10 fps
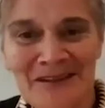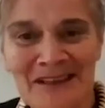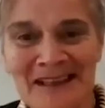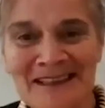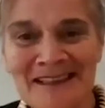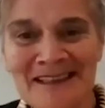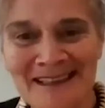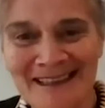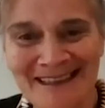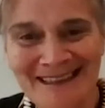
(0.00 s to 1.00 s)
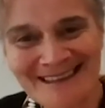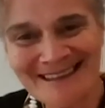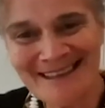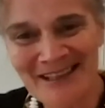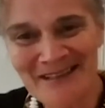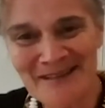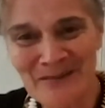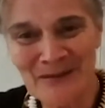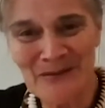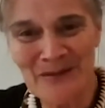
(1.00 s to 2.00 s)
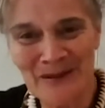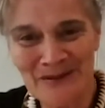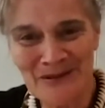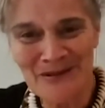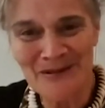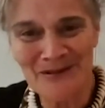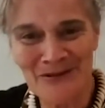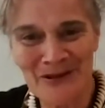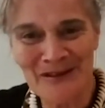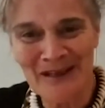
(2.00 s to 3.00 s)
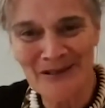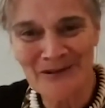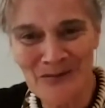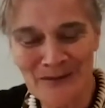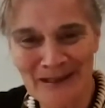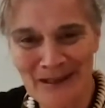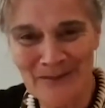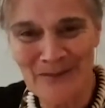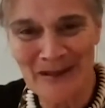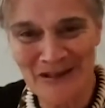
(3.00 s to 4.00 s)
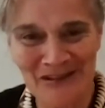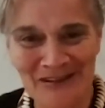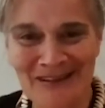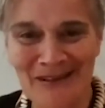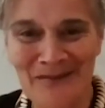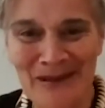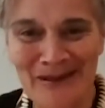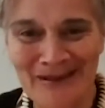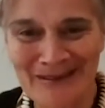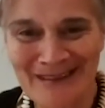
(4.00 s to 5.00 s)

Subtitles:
Okay, Nick, tell us a bit about your story and how you became passionate about